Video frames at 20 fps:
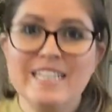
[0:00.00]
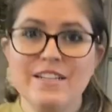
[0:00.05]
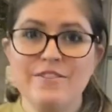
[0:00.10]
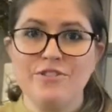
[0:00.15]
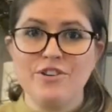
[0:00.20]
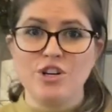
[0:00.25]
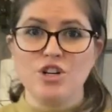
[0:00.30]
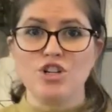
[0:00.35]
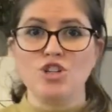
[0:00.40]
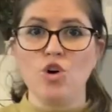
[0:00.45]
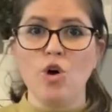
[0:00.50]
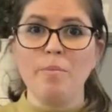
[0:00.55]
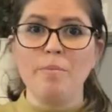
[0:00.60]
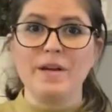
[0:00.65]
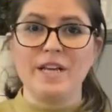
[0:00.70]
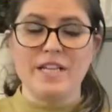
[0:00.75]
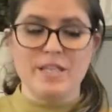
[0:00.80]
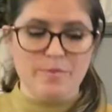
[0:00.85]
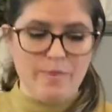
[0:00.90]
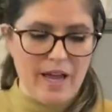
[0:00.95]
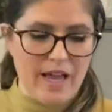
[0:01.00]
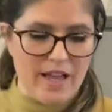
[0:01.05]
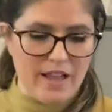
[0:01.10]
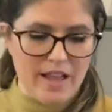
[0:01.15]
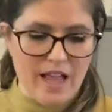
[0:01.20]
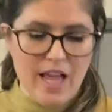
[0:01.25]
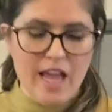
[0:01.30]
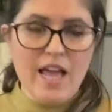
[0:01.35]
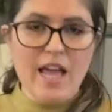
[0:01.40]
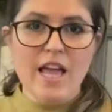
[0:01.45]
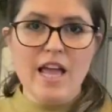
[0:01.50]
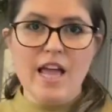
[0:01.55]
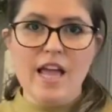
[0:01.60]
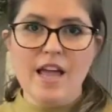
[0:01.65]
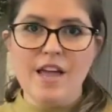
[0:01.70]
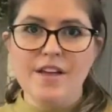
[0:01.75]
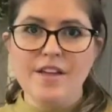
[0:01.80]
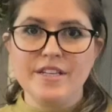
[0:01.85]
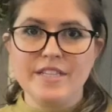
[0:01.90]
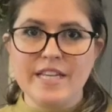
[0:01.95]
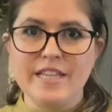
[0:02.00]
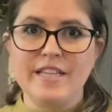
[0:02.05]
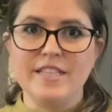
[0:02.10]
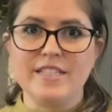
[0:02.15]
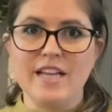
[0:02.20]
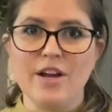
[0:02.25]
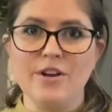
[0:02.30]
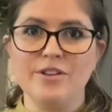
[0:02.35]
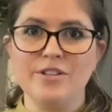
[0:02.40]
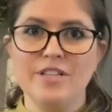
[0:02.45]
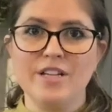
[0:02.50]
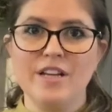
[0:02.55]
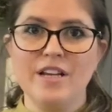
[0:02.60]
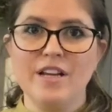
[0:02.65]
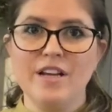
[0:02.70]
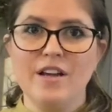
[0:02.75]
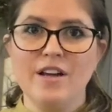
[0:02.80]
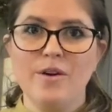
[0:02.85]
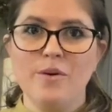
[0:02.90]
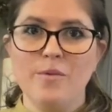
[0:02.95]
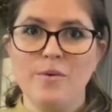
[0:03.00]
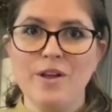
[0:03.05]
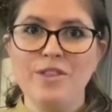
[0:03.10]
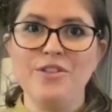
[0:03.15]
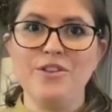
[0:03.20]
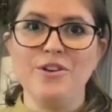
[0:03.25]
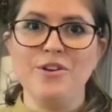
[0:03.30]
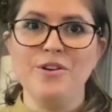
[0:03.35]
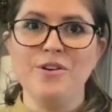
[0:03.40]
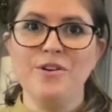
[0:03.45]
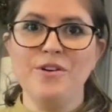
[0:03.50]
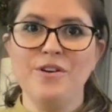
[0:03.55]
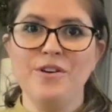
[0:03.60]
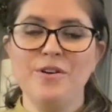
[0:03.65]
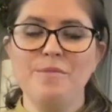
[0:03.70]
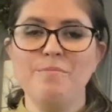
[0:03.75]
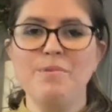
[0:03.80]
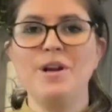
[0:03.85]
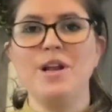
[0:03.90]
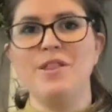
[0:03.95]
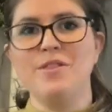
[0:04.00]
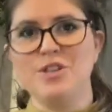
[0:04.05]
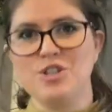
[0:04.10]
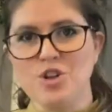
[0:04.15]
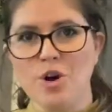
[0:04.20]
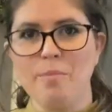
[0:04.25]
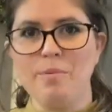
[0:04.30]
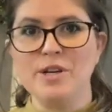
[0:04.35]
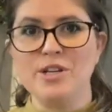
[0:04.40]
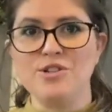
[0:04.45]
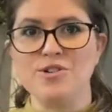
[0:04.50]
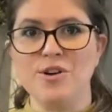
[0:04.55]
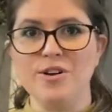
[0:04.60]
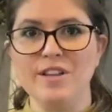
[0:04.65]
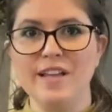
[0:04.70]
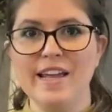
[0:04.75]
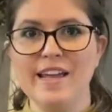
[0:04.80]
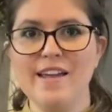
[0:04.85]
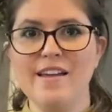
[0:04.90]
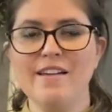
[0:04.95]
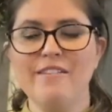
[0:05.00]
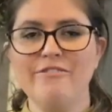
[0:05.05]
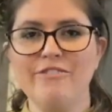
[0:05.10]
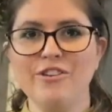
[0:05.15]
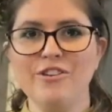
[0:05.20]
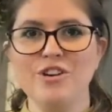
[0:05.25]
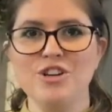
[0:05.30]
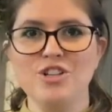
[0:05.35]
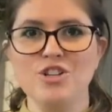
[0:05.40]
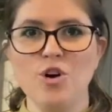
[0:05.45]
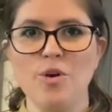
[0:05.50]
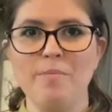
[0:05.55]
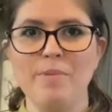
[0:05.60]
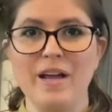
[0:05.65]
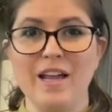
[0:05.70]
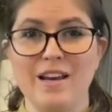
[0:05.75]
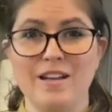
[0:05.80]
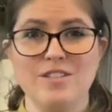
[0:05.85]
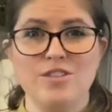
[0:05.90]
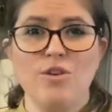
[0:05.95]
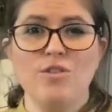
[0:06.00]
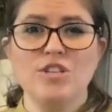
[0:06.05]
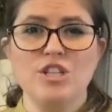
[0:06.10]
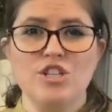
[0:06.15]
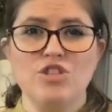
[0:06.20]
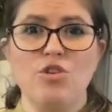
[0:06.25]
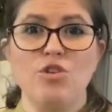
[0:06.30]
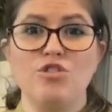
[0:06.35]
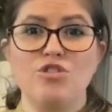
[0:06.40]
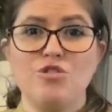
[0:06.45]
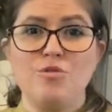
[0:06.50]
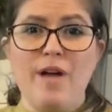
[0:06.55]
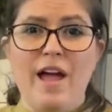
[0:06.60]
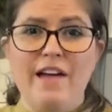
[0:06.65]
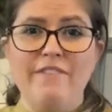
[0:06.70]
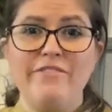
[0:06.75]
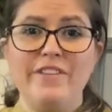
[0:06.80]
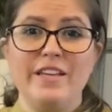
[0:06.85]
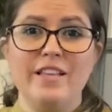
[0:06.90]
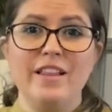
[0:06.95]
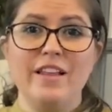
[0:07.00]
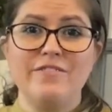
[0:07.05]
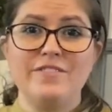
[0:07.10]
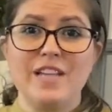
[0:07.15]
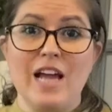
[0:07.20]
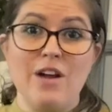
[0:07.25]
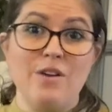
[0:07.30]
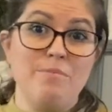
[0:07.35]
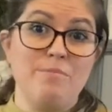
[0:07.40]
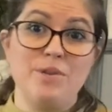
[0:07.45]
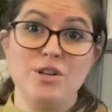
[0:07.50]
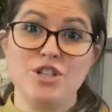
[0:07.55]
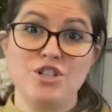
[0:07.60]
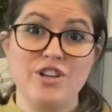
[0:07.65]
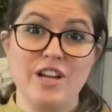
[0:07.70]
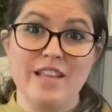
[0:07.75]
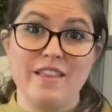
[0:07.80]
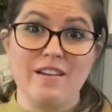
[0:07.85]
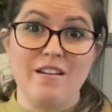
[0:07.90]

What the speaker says: for your shopping as well. Take this out with you put it in the shopping trolley, fill your shopping, and as long as it's not too heavy, lift it out and put it straight in the